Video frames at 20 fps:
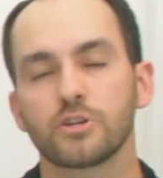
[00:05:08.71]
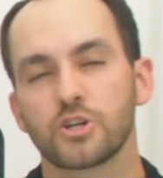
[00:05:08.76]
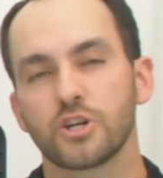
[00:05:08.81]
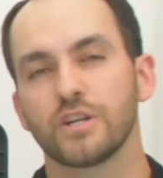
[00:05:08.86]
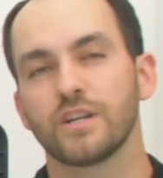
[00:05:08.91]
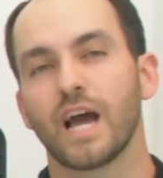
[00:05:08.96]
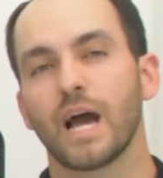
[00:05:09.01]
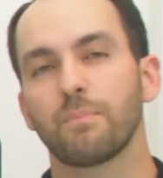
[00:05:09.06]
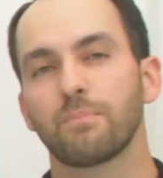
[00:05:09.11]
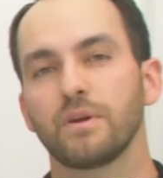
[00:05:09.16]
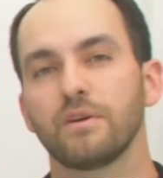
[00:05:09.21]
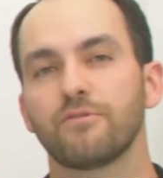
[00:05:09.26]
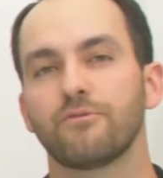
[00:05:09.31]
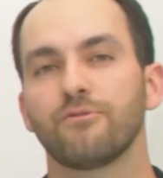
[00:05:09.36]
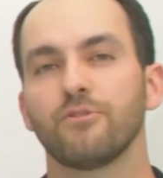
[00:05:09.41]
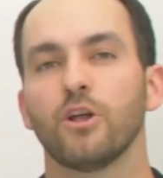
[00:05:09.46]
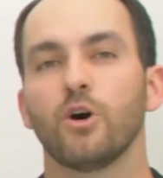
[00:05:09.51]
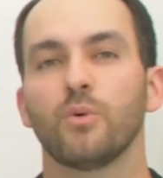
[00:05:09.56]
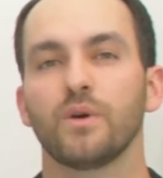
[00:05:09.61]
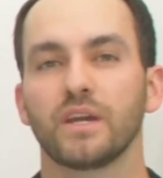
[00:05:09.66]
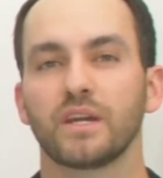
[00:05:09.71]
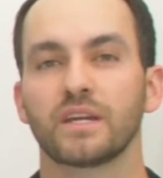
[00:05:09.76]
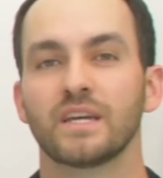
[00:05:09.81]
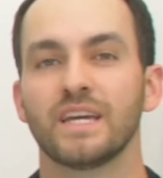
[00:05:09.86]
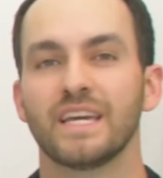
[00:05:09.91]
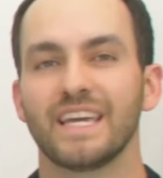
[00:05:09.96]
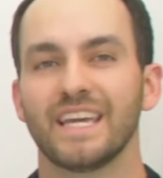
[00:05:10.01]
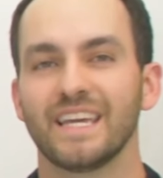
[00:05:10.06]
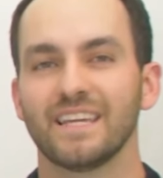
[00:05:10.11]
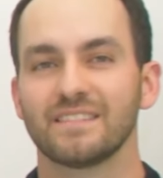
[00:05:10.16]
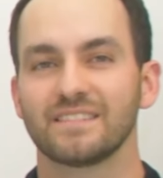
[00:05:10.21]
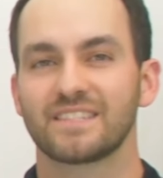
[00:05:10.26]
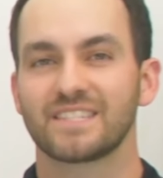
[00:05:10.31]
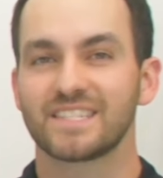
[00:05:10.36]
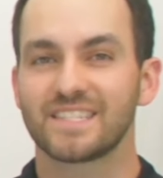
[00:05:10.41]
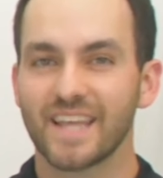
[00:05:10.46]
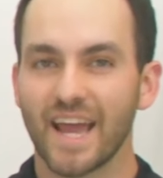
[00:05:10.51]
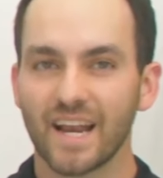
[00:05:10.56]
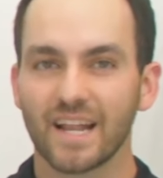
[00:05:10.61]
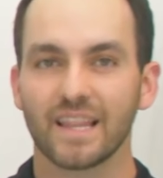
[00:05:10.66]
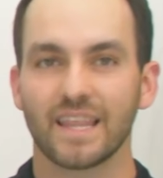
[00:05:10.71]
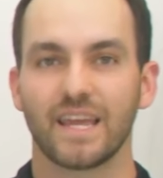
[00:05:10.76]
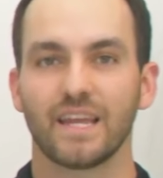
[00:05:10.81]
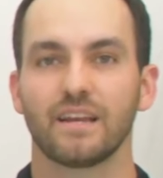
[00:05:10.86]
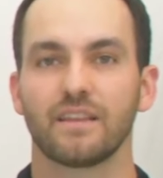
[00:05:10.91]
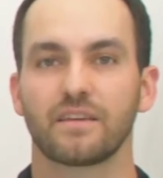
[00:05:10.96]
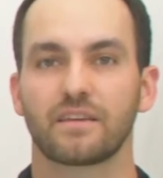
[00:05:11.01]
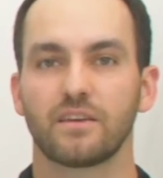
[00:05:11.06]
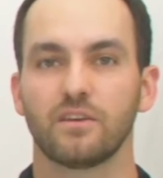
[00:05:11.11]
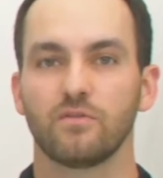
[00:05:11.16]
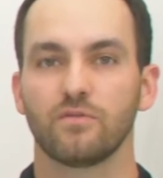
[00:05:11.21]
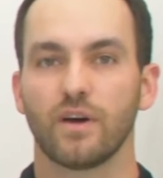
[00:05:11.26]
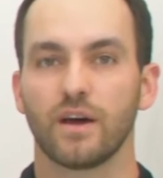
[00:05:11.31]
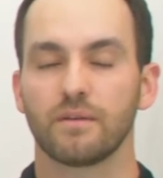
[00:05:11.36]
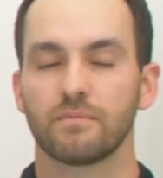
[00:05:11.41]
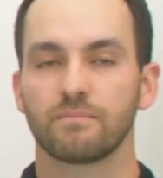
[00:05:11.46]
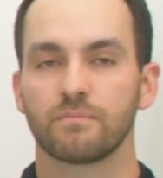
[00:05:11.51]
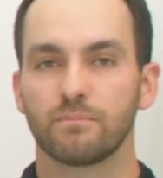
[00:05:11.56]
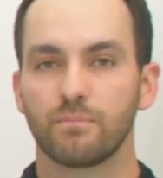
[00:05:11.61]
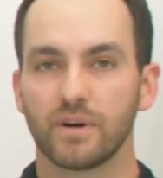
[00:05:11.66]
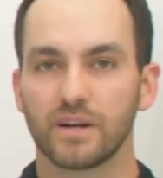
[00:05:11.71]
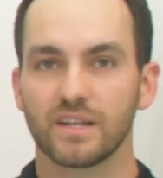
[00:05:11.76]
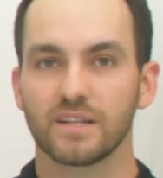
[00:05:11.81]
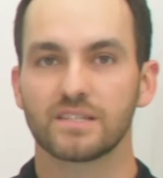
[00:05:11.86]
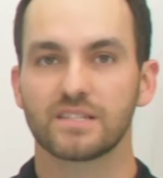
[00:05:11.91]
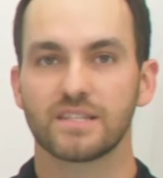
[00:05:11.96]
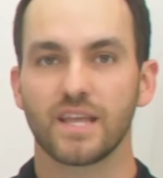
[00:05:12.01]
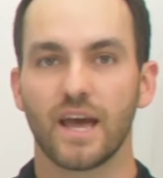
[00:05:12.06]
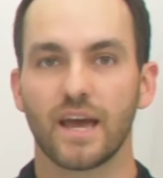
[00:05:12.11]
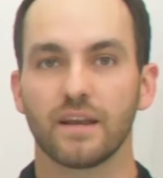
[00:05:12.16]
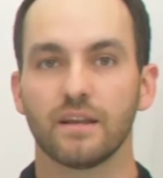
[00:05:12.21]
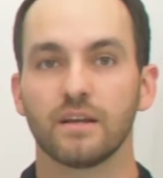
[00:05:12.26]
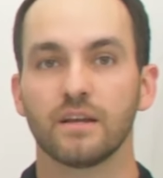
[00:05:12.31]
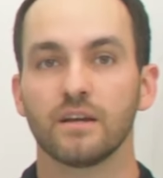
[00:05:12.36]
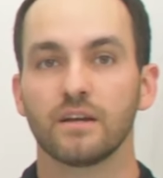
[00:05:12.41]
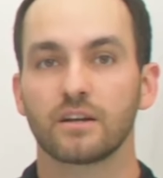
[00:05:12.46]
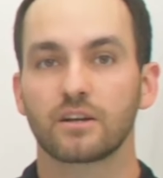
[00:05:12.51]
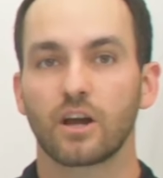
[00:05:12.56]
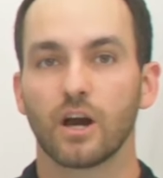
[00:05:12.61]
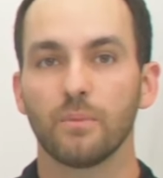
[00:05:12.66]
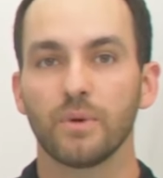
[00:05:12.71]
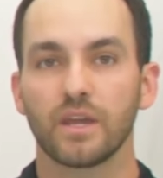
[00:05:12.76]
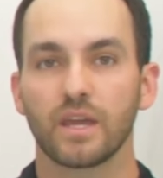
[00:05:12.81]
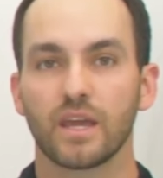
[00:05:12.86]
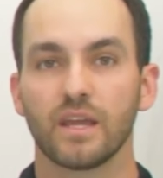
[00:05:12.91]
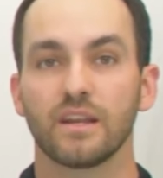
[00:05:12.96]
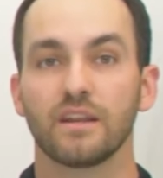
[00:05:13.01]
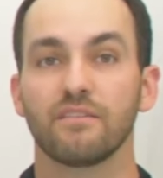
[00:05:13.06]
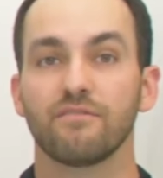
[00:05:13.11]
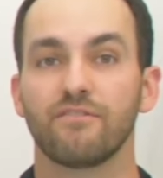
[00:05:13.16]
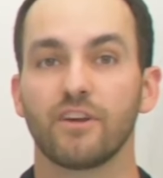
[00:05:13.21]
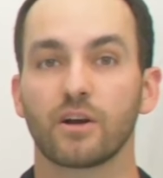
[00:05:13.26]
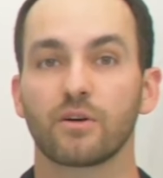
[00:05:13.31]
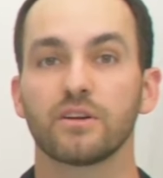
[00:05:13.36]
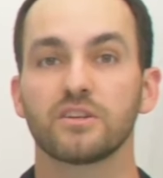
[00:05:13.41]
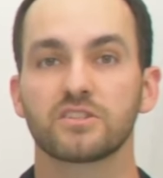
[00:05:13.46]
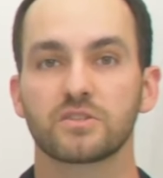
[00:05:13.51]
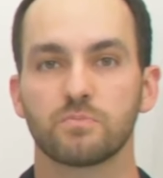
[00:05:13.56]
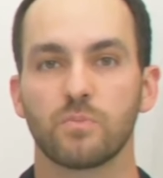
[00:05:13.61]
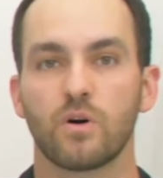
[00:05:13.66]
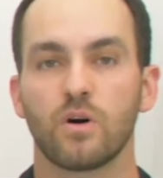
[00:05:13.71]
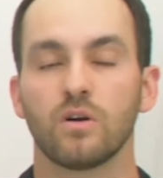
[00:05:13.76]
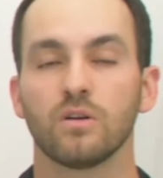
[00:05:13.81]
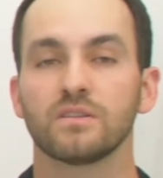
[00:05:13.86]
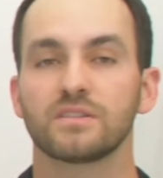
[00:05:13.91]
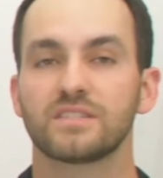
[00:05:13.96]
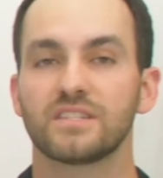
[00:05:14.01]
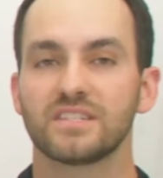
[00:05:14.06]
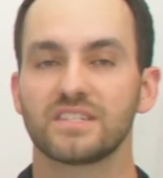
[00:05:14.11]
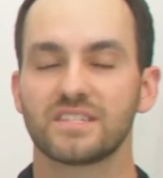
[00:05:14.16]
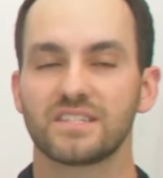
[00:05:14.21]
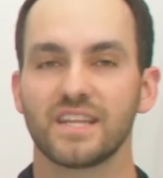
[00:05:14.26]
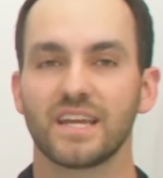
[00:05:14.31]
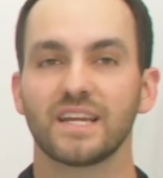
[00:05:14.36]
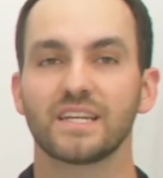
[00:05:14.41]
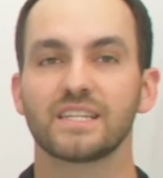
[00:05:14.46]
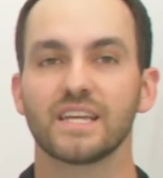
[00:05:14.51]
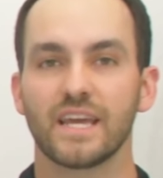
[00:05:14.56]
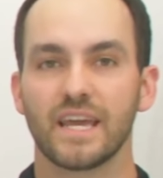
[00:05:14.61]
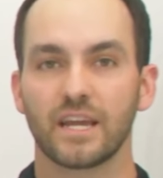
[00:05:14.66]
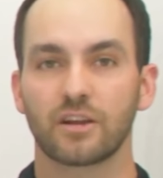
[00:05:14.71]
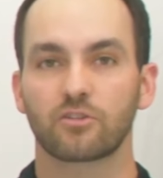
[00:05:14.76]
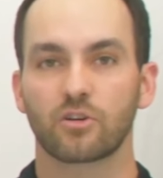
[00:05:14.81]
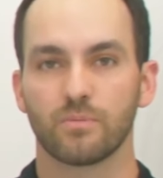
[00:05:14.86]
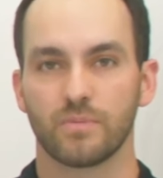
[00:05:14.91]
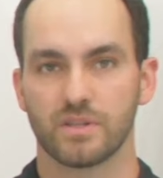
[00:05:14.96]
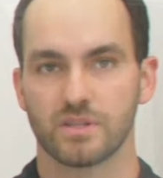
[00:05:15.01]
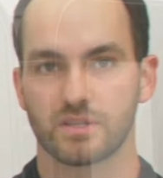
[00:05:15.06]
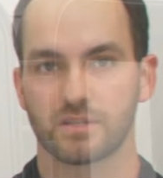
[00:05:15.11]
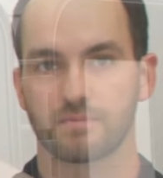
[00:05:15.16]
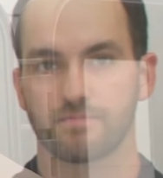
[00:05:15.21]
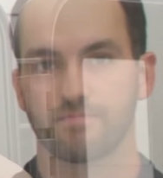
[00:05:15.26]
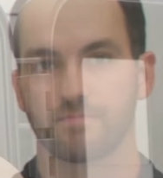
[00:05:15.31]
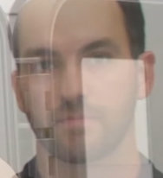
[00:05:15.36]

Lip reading: should not be flowing steadily into the cuvette, but instead coming in very small, distinct increments.